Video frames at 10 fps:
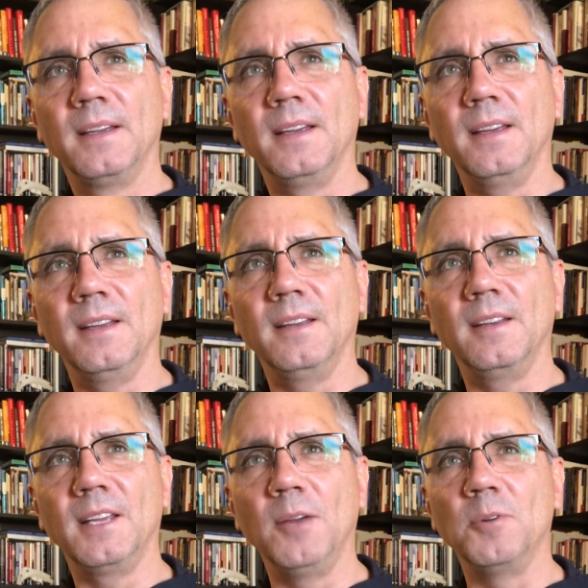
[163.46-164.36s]

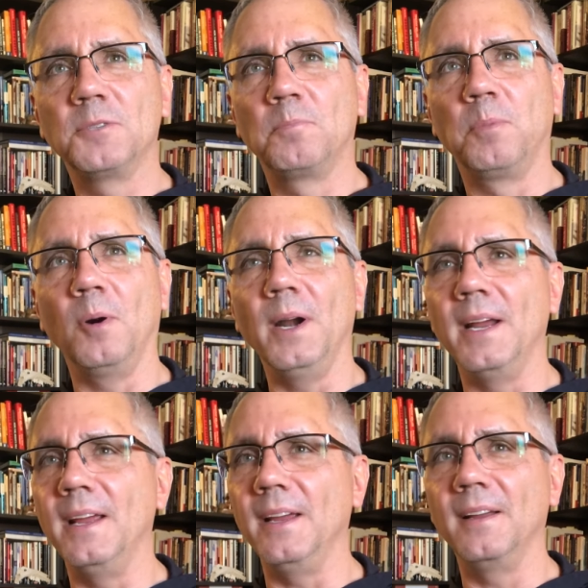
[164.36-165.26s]
And He was
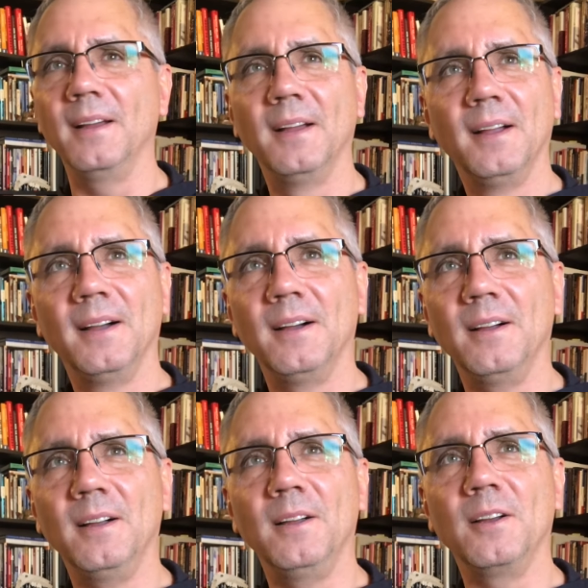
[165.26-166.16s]
bringing
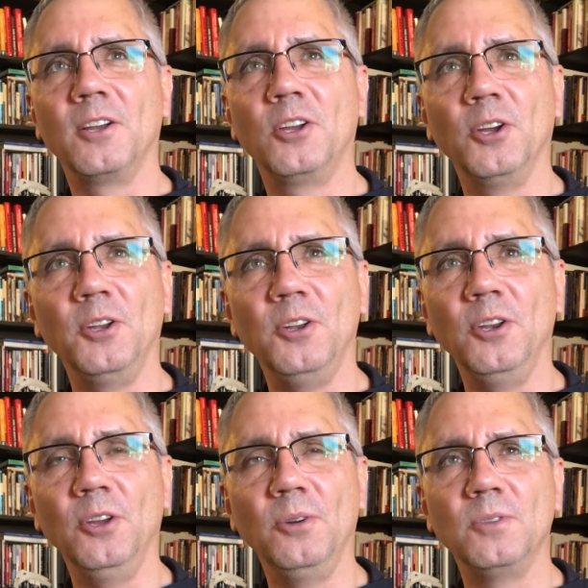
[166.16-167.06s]
good
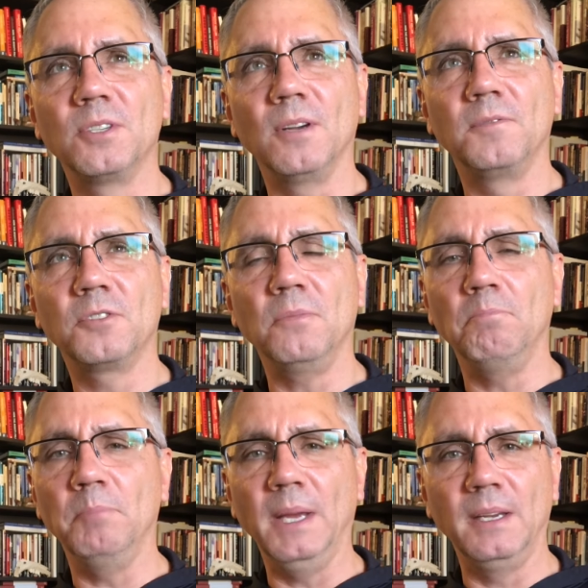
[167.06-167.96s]
news of
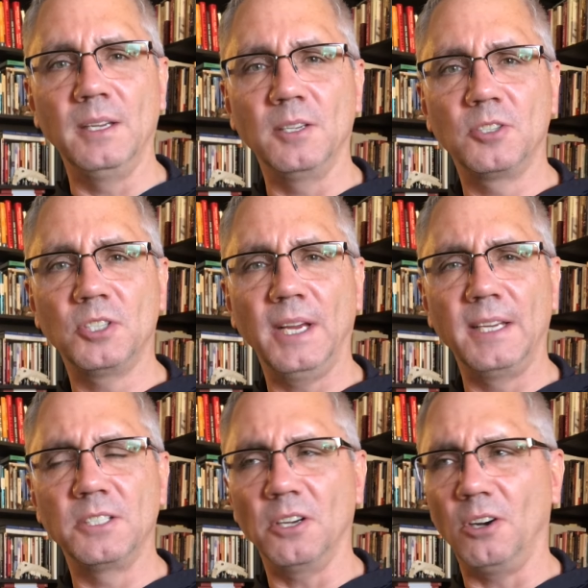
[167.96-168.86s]
tremendous
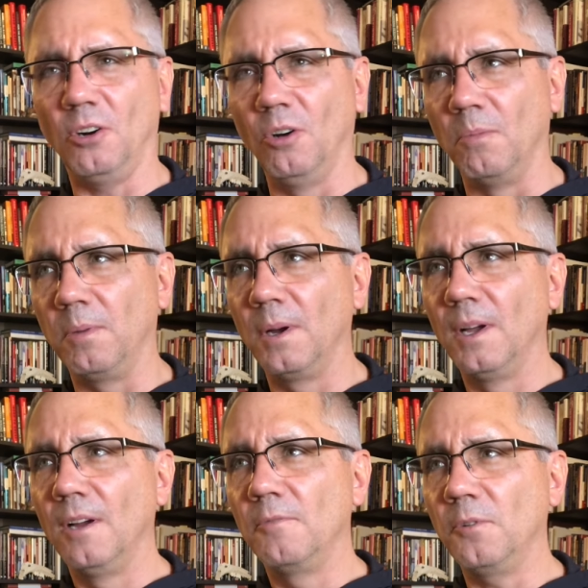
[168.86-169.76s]
change, a hope
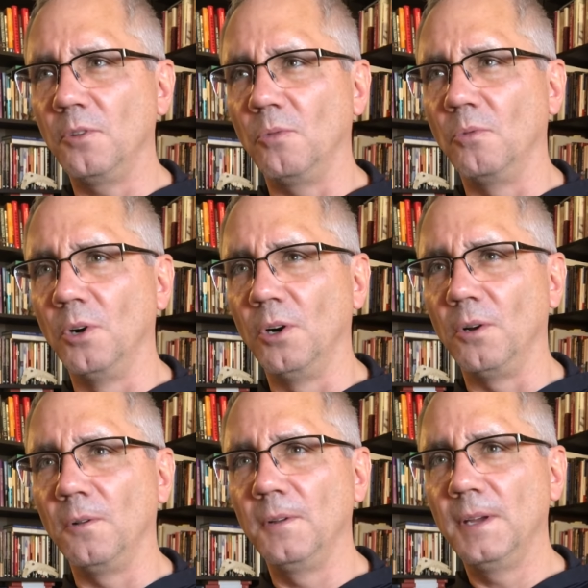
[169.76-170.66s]
for the
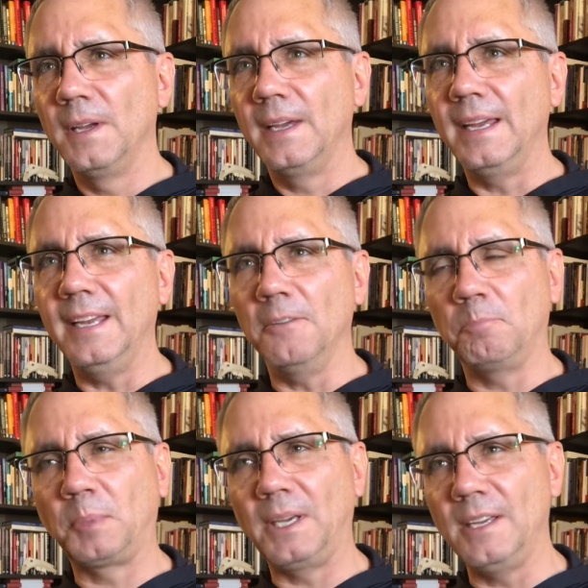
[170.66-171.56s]
world, and a
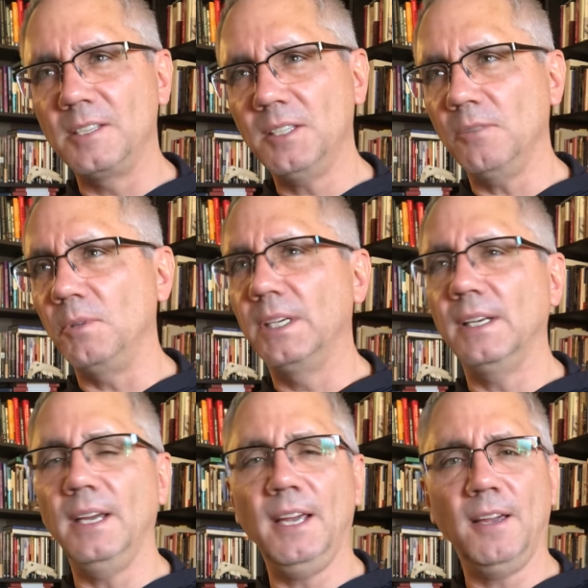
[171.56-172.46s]
peace that we
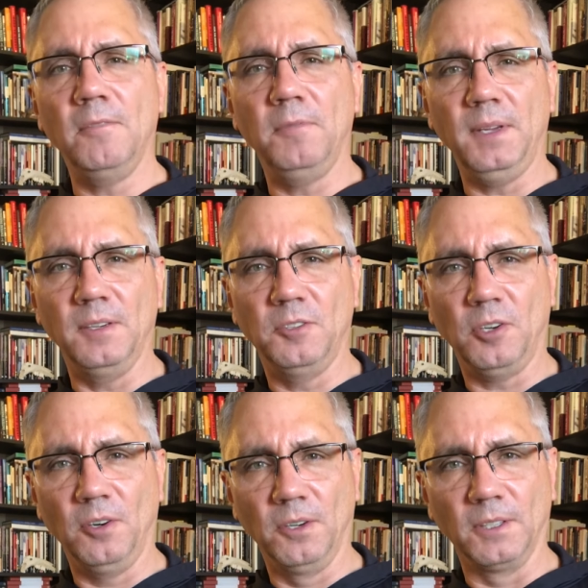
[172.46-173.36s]
can have
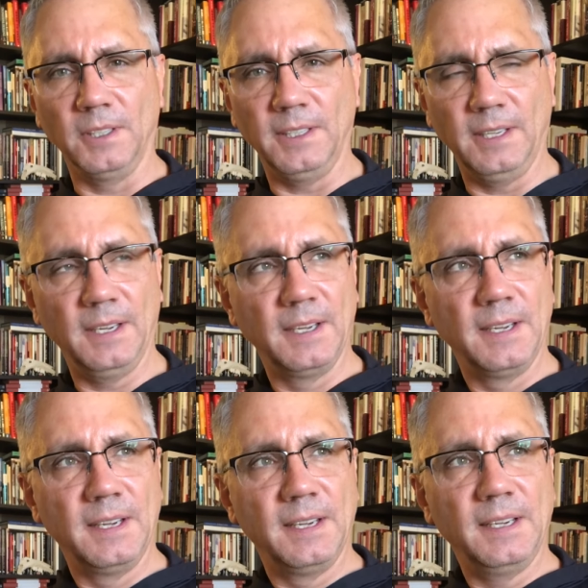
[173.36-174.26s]
internally.
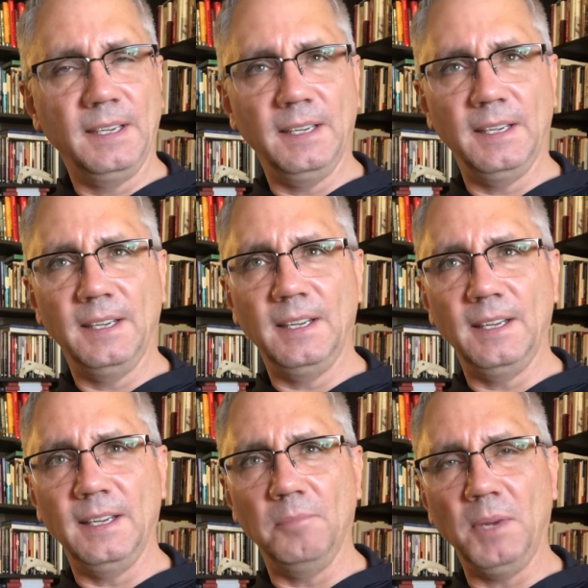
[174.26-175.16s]
And
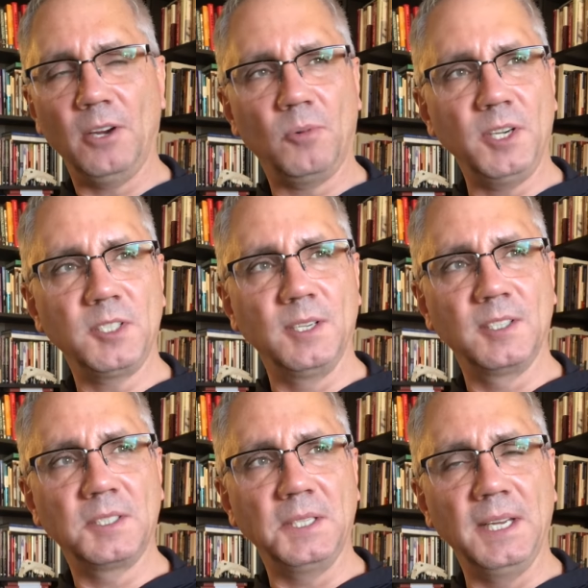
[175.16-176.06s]
my question is
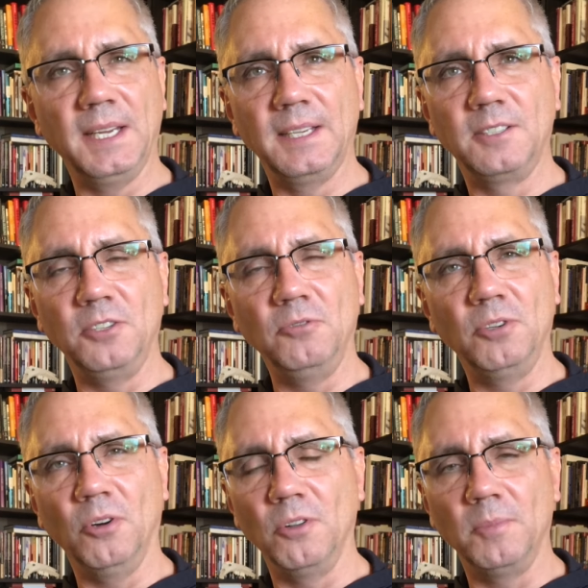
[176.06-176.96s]
today, do you
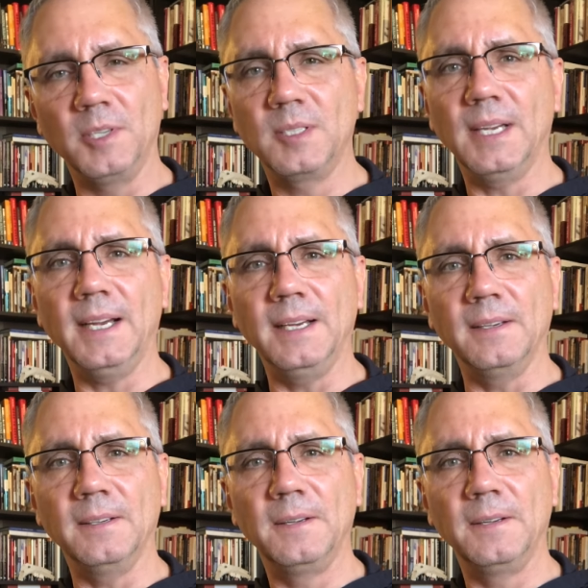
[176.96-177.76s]
know the Messiah?